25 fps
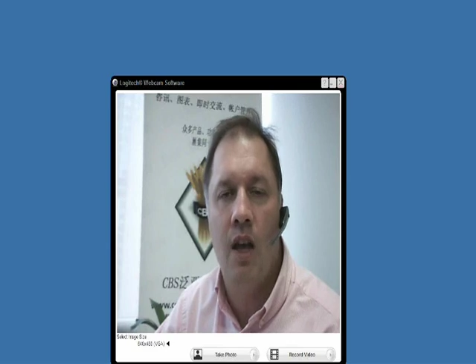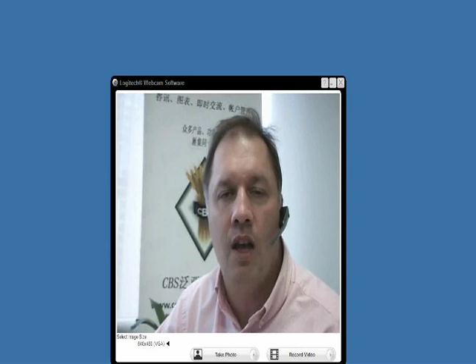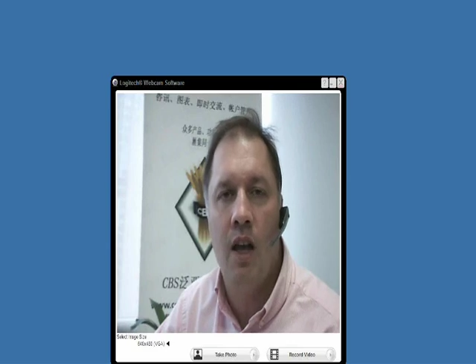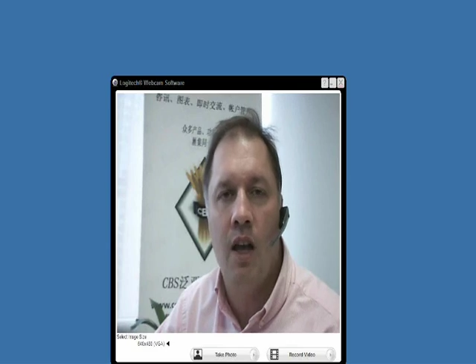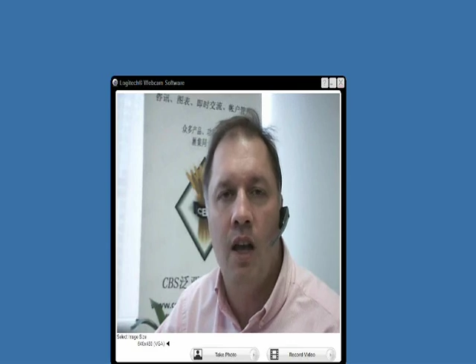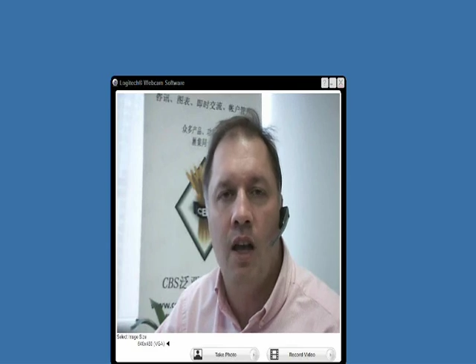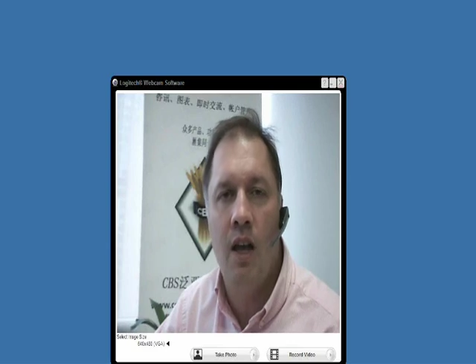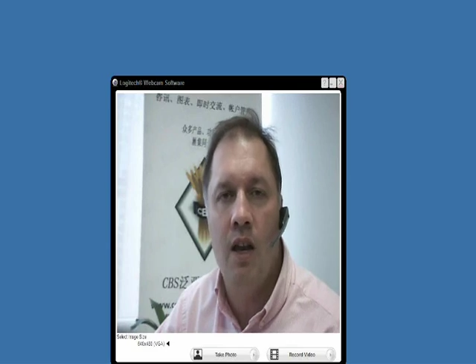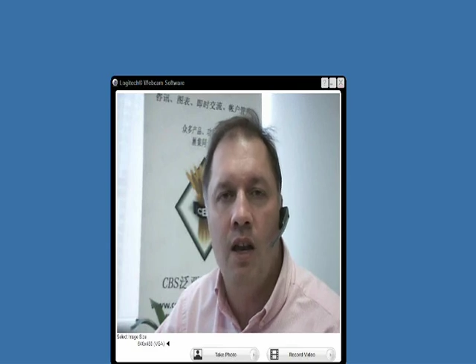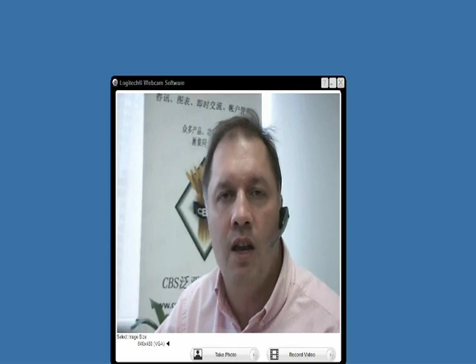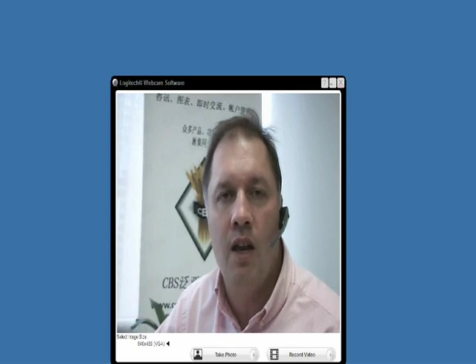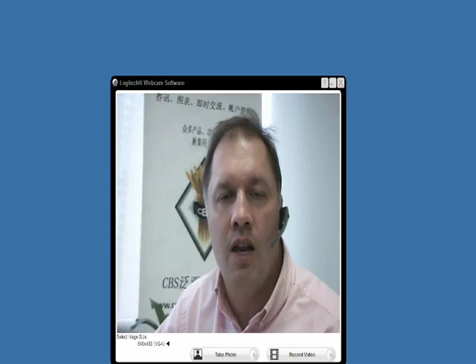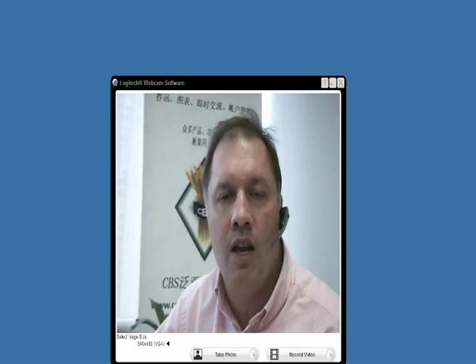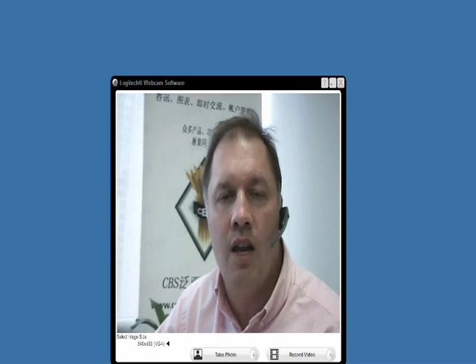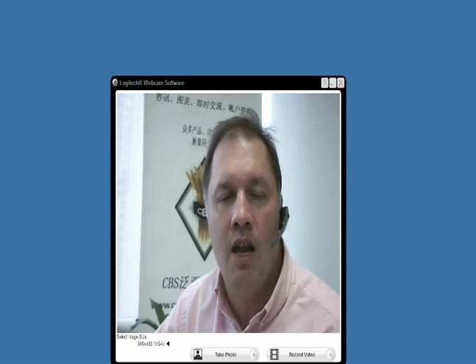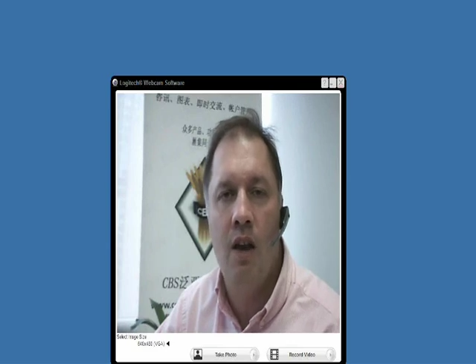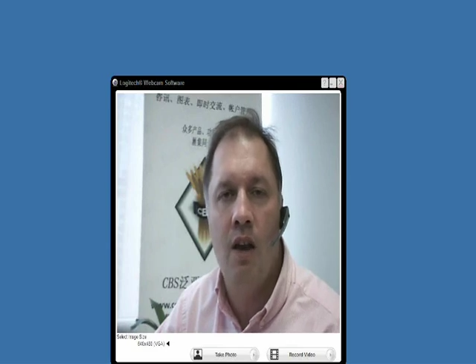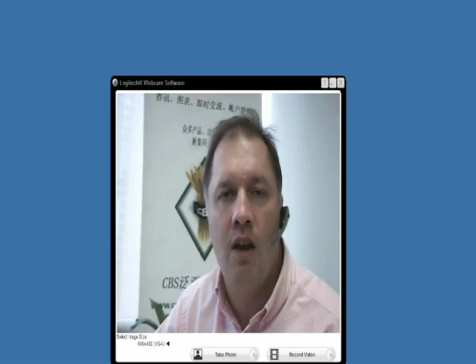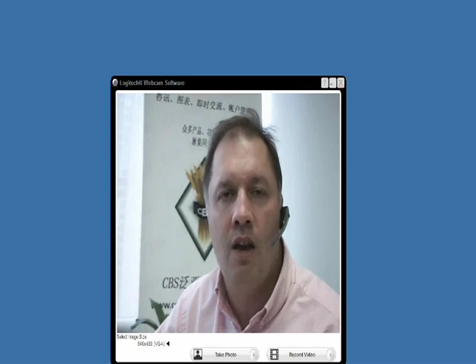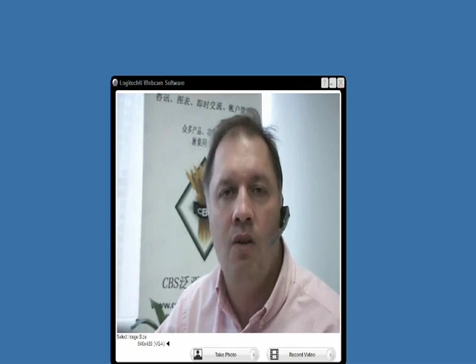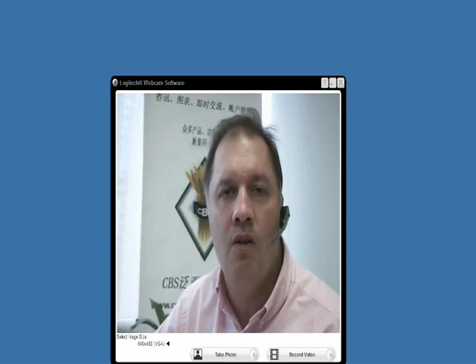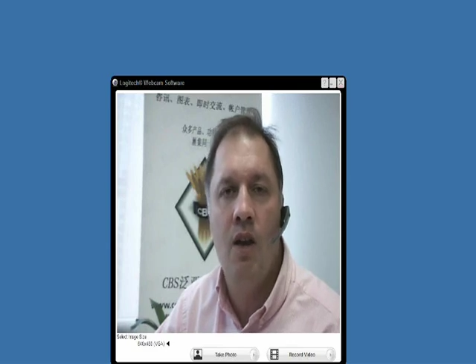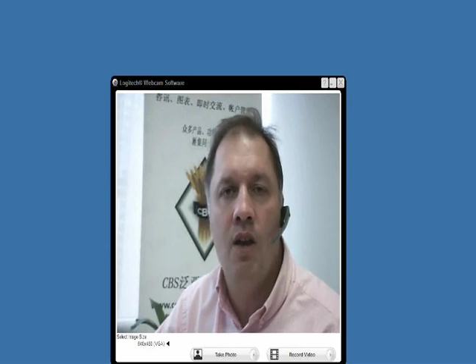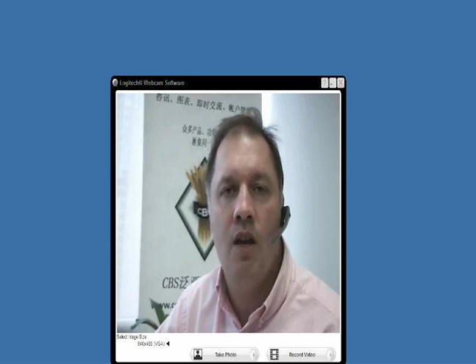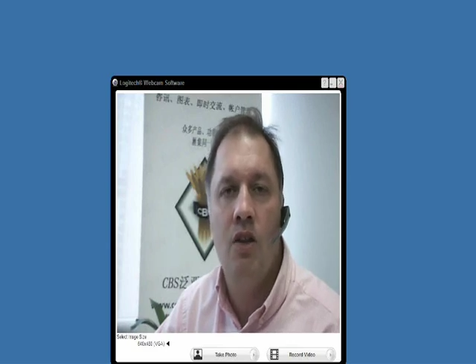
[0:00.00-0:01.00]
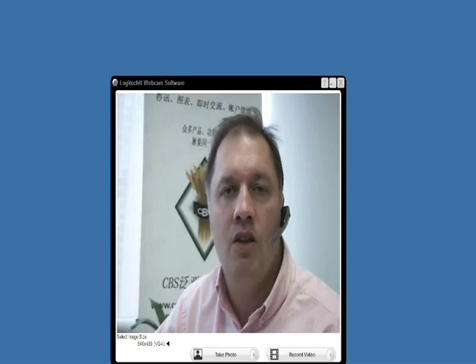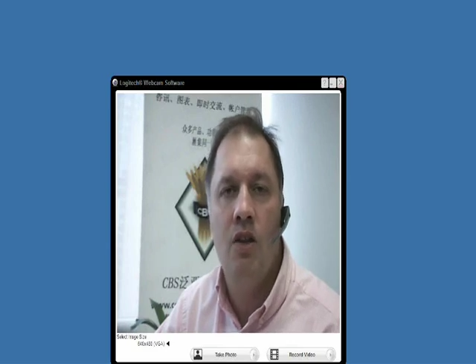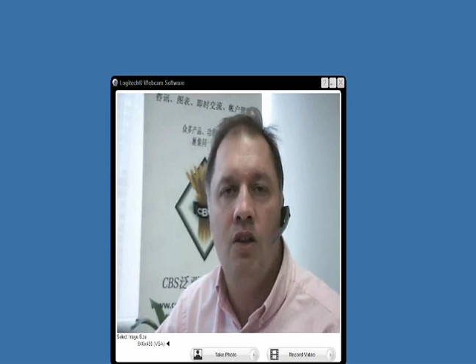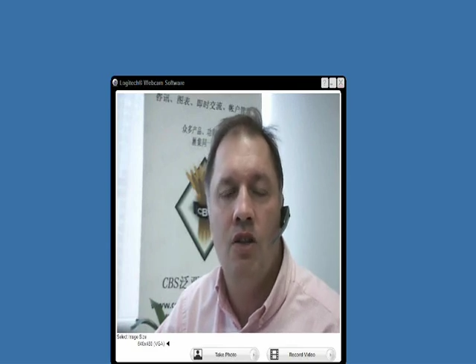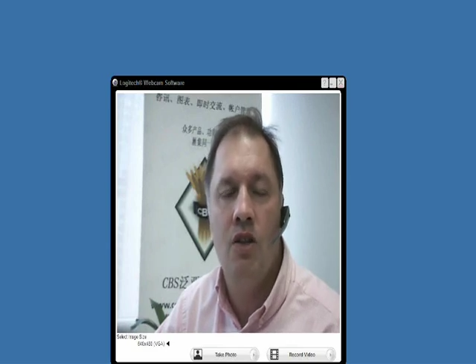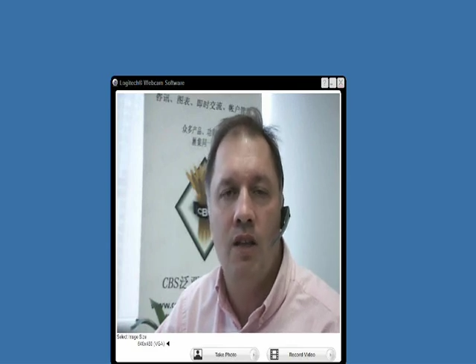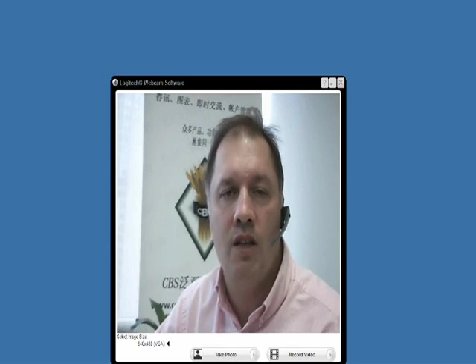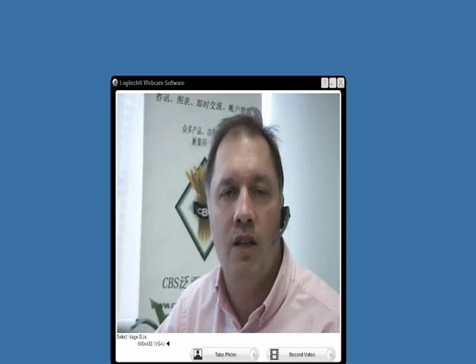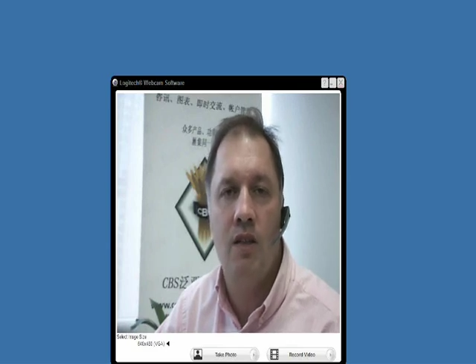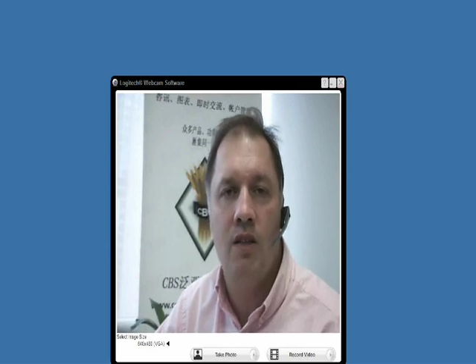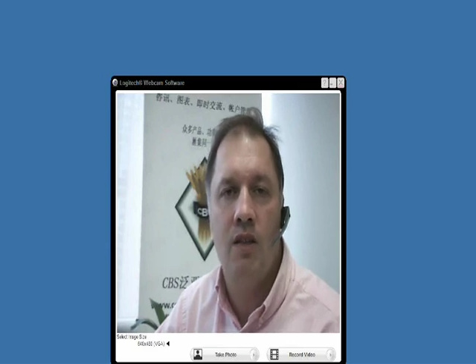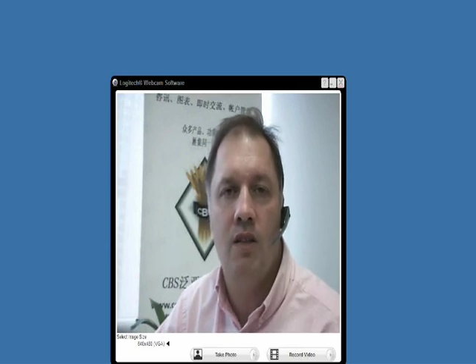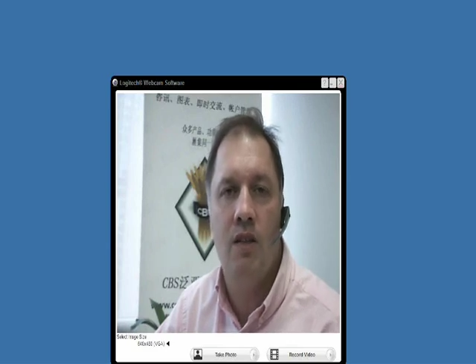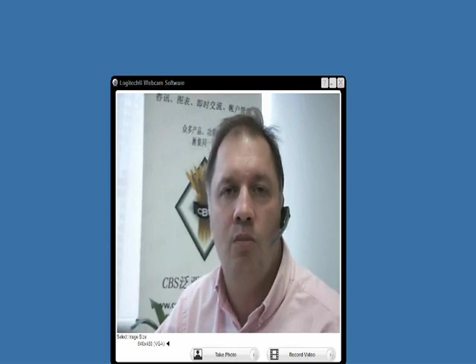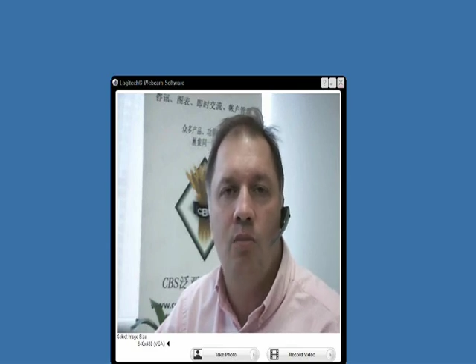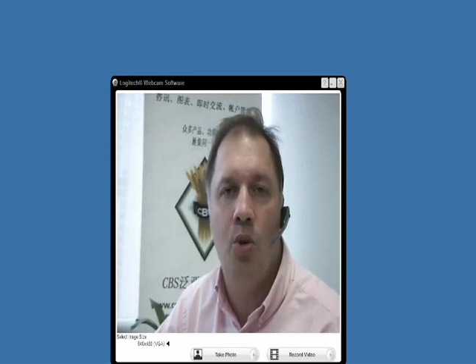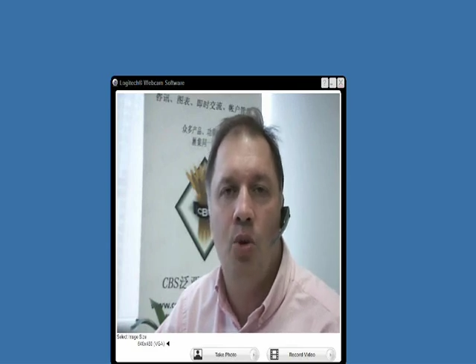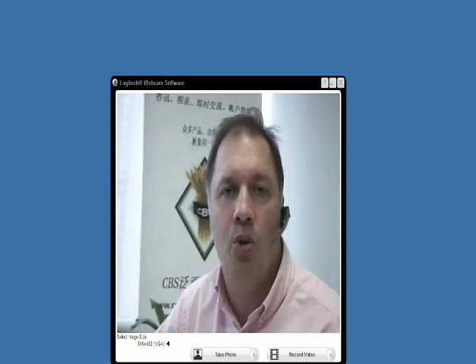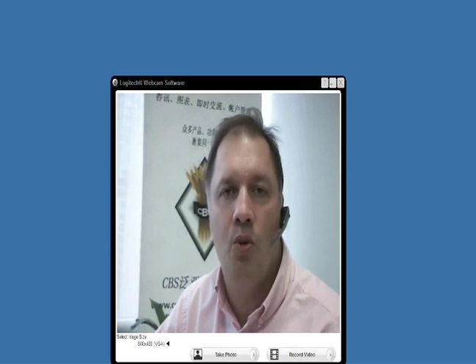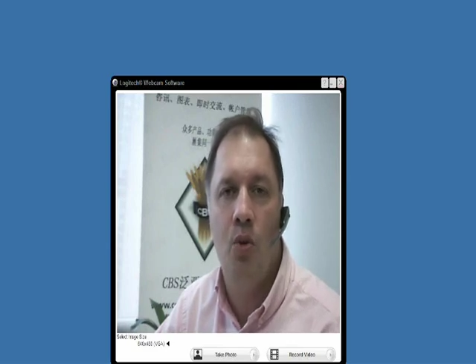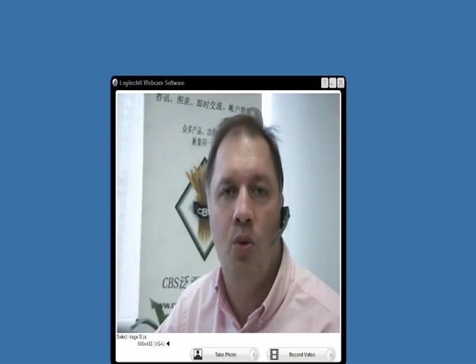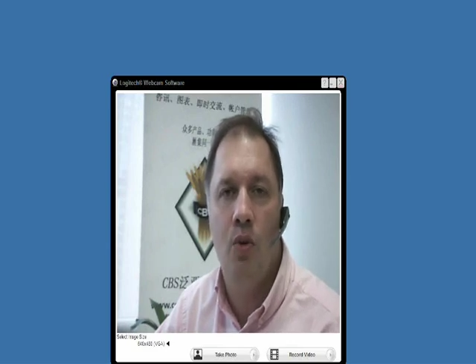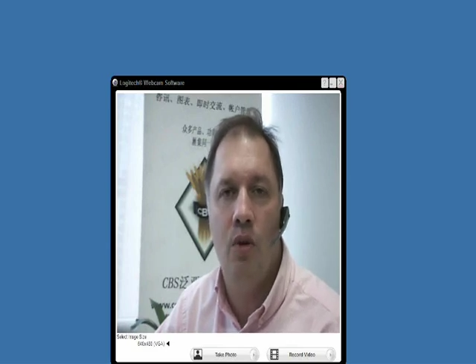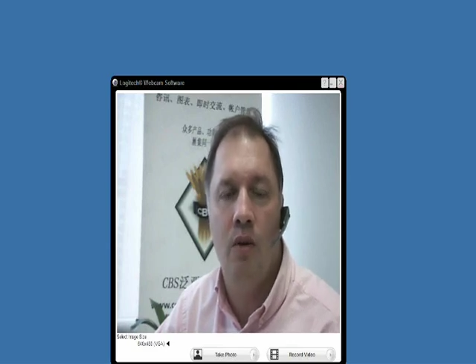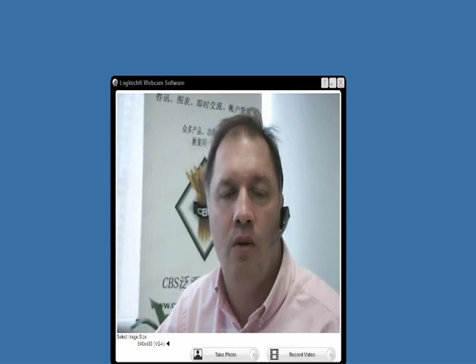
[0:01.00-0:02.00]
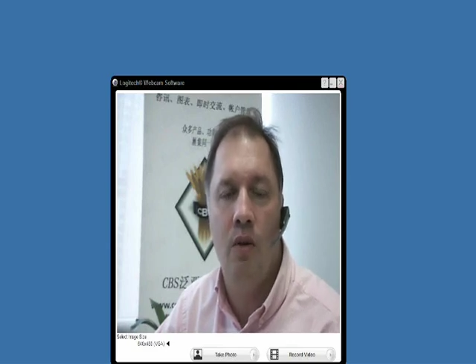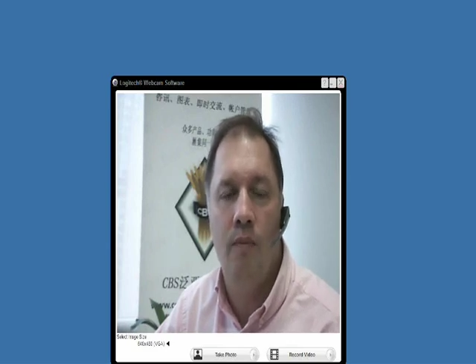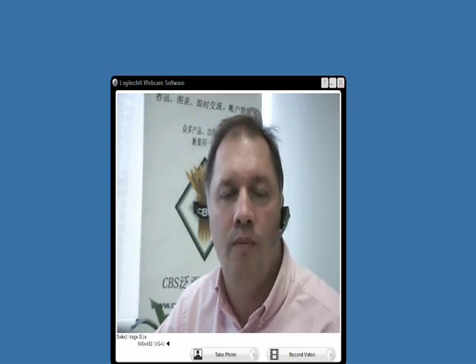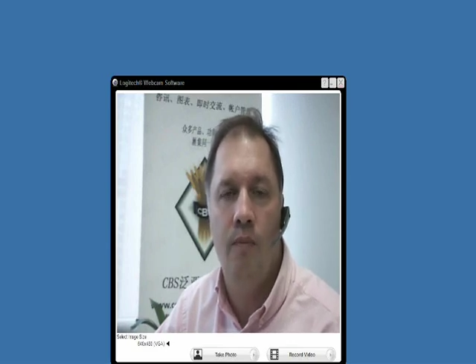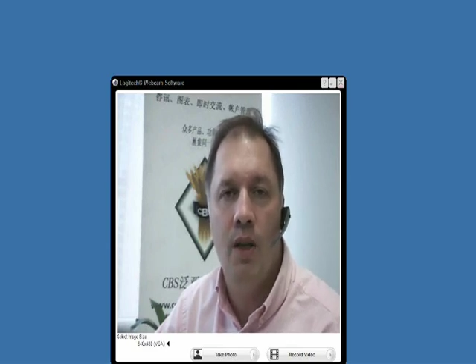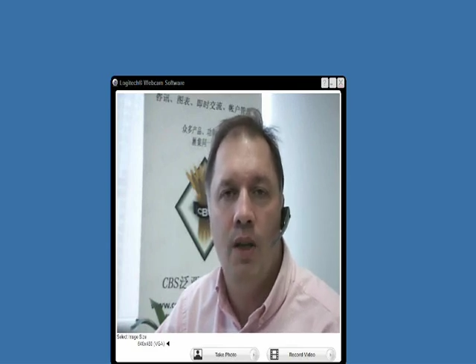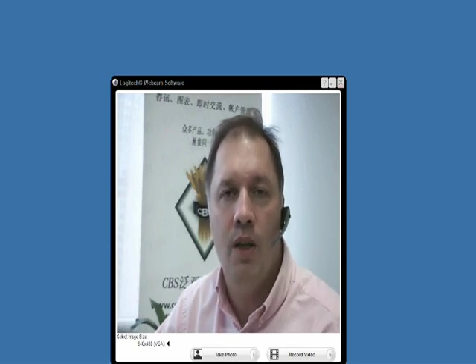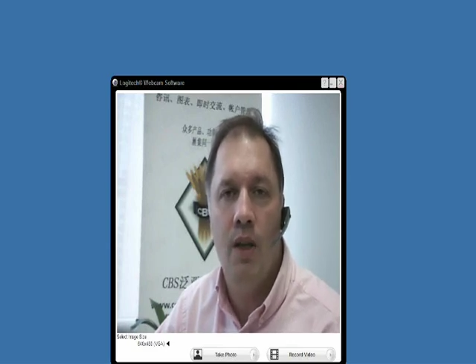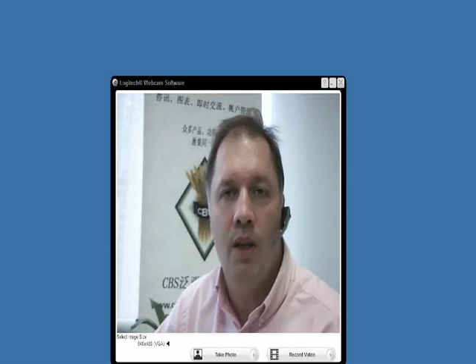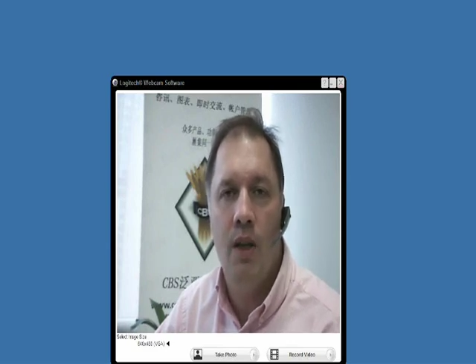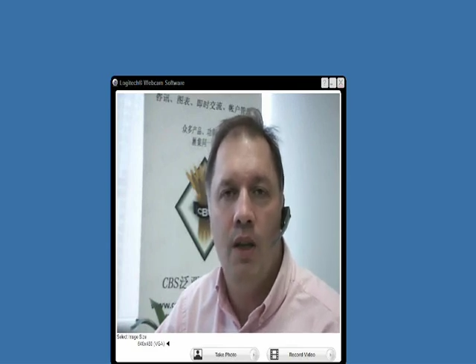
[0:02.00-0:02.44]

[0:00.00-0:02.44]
are now just as important.